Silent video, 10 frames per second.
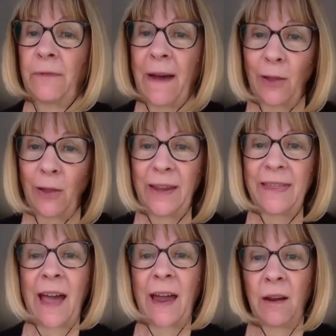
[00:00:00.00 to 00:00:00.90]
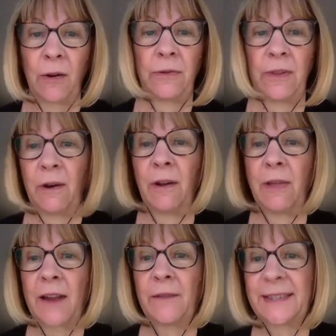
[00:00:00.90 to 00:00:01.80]
following that there are a
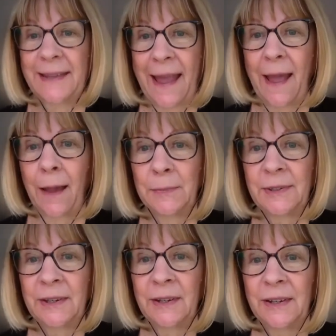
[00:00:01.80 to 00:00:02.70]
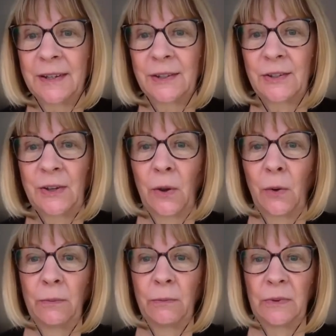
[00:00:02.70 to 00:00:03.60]
lot of scams.
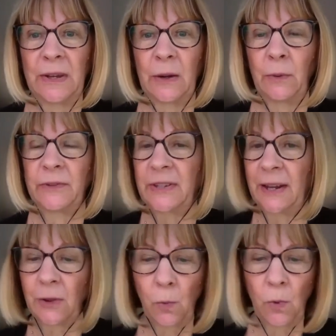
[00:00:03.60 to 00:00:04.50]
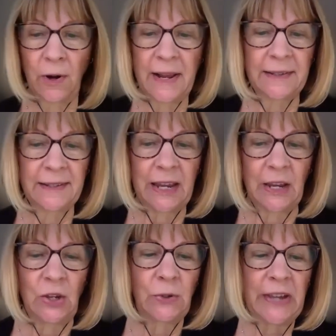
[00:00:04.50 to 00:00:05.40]
So, we're seeing the warnings.
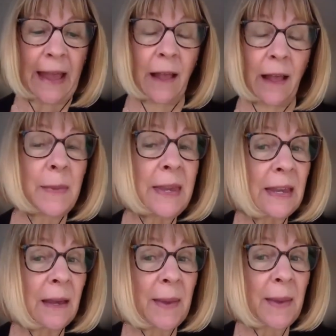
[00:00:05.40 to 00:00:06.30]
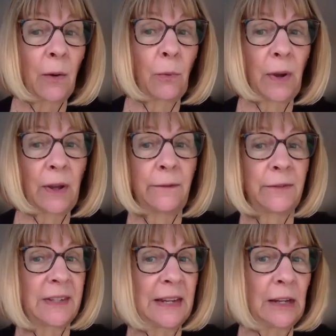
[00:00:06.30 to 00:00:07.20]
Can you tell me about what you've
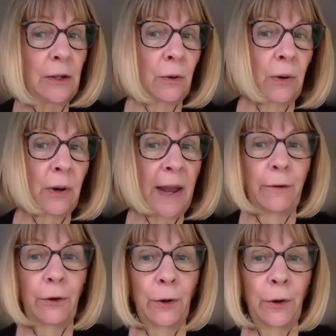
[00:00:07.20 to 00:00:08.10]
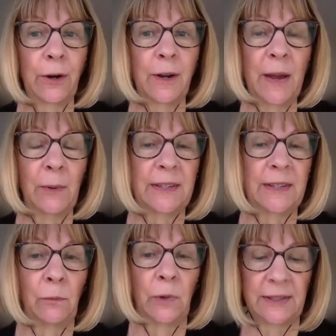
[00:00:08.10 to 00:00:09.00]
seen or have heard about
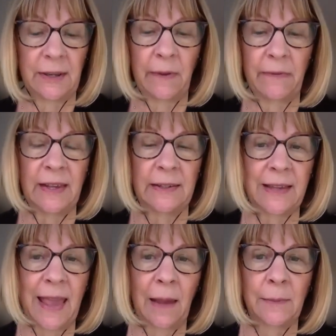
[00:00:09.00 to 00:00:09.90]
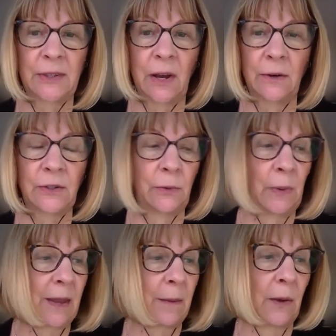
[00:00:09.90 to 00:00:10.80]
what some of these scams are so we
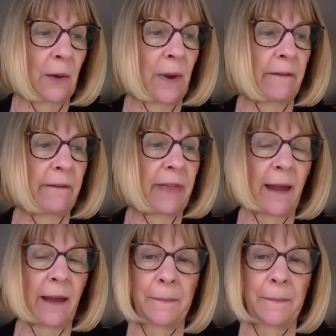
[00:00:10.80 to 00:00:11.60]
can be aware of that?